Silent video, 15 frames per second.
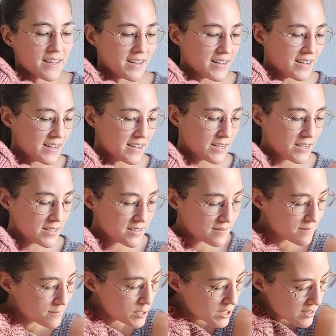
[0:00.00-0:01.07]

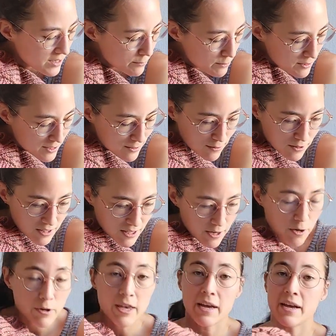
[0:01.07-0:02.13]
What did I wanted to say?
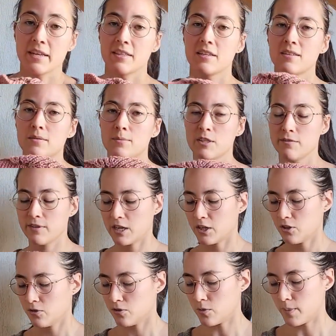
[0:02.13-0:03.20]
Oh yeah, I did the
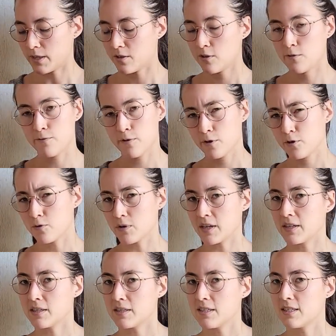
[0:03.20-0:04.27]
modification to the pattern. First, you
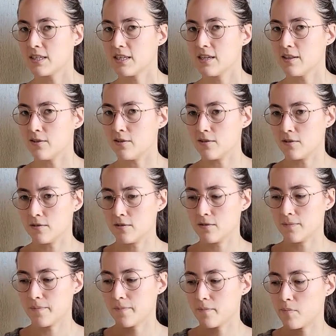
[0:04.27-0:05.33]
can see the
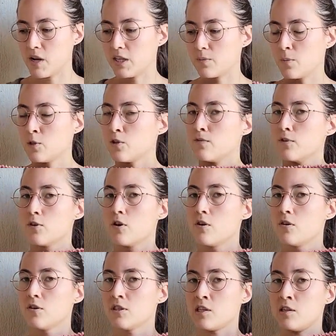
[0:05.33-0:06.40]
placement of the
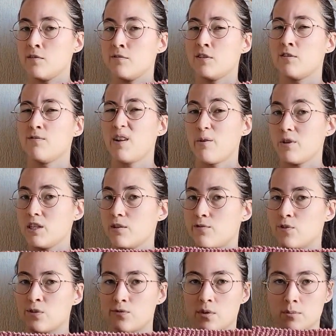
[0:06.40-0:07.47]
colors is very
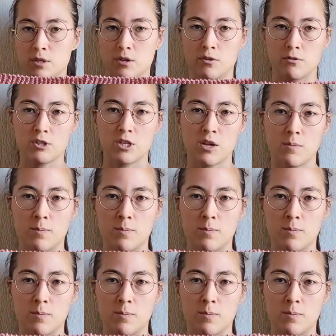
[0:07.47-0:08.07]
different from the original